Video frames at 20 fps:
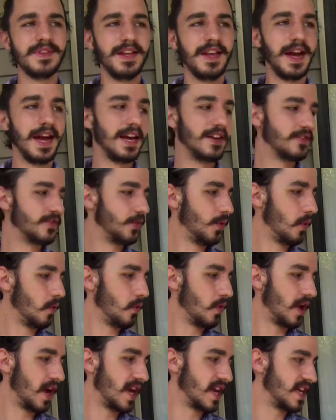As for
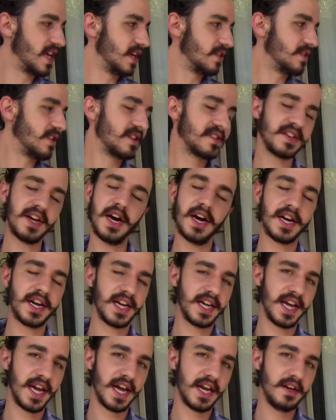would I get this
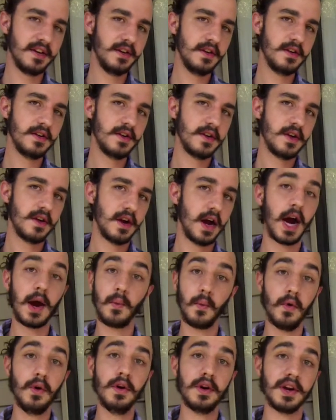again, I
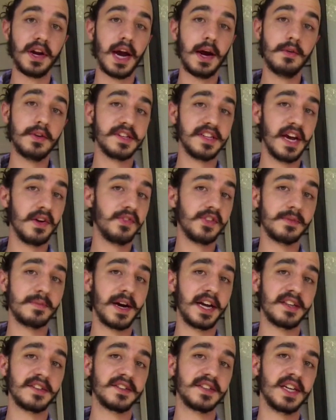would definitely
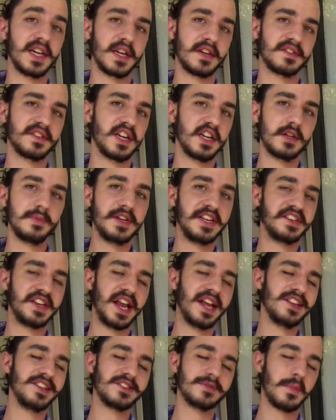buy this again. It's not gonna be a
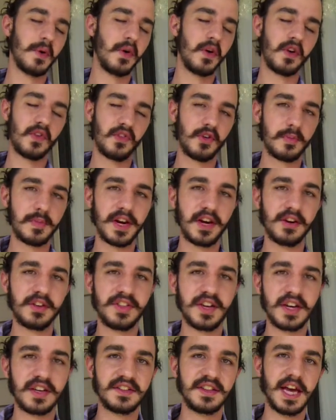daily smoker for me or
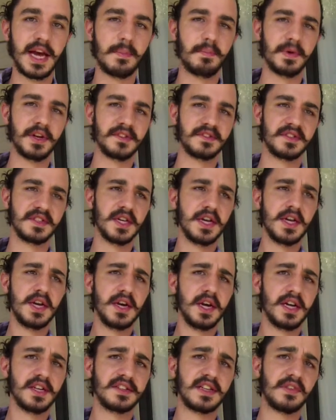anything like that, but it's
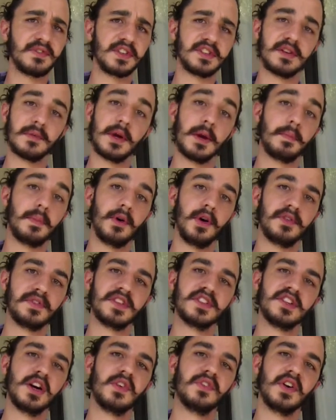definitely something I pull off
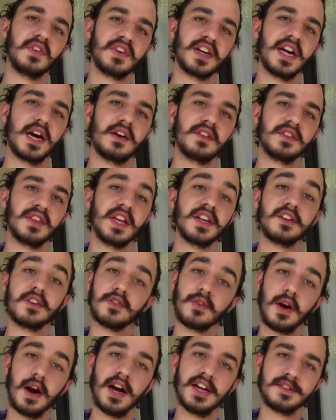the shelf every now and then to
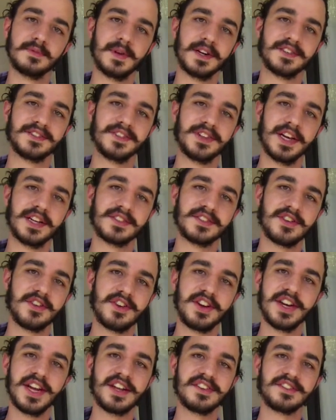try, especially as
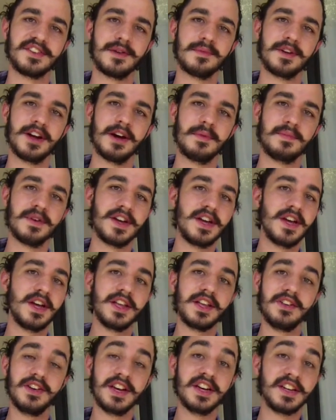Turkey Day is coming up.
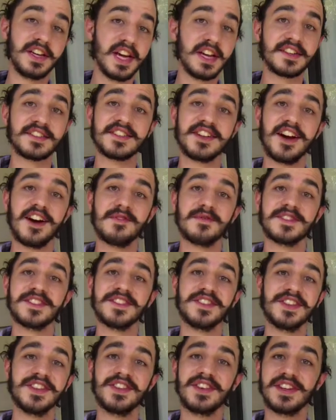You need to get some
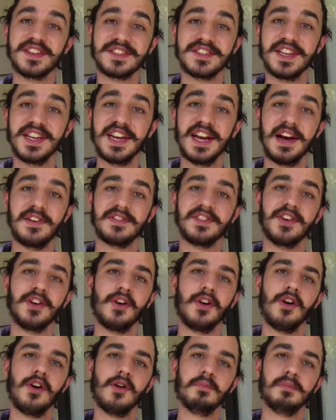so that you can sit after
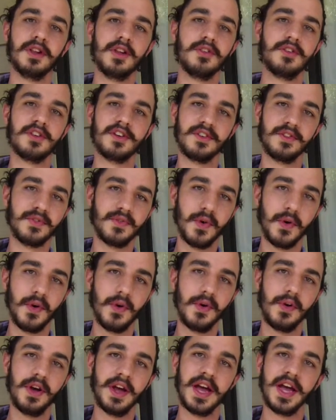you're all bloated and
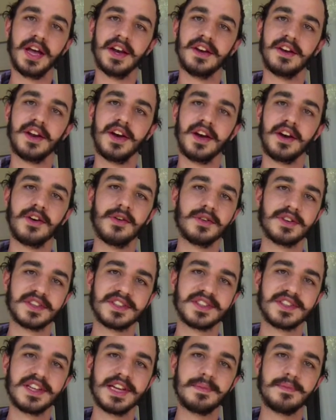full and going to
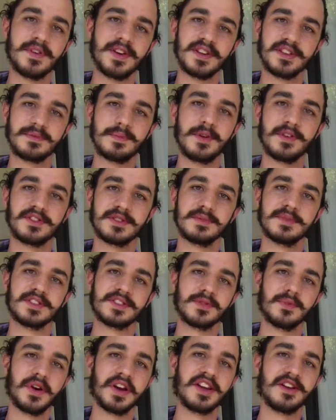sleep. You can smoke some of this
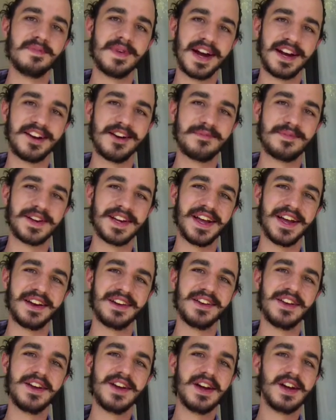to wake you back up again.
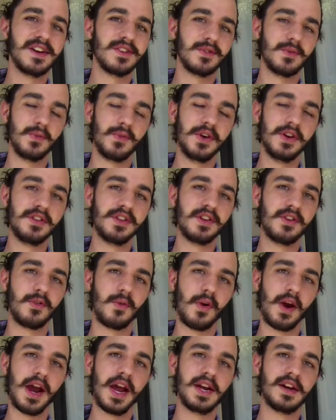Really
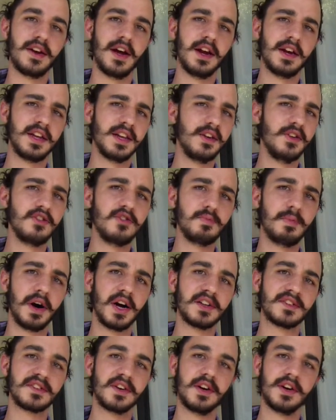great. Not a huge
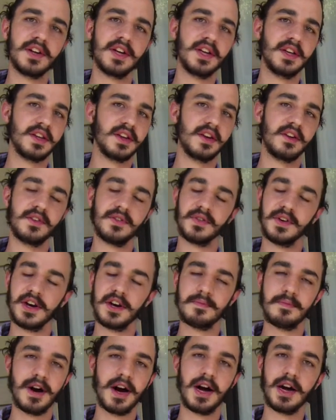buzz on it, you know,
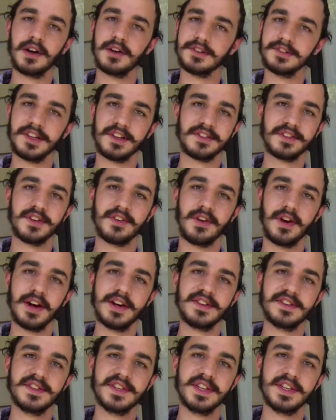very mild, nothing
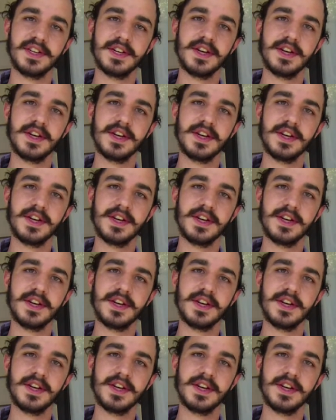crazy.